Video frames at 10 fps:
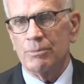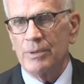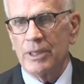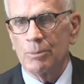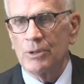
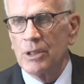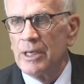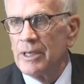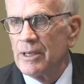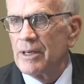be able
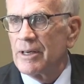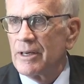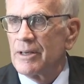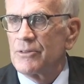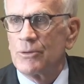
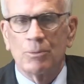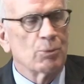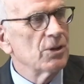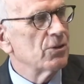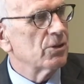uh, to
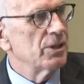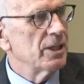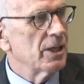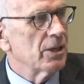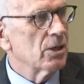breathe
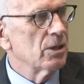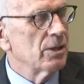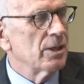clean air,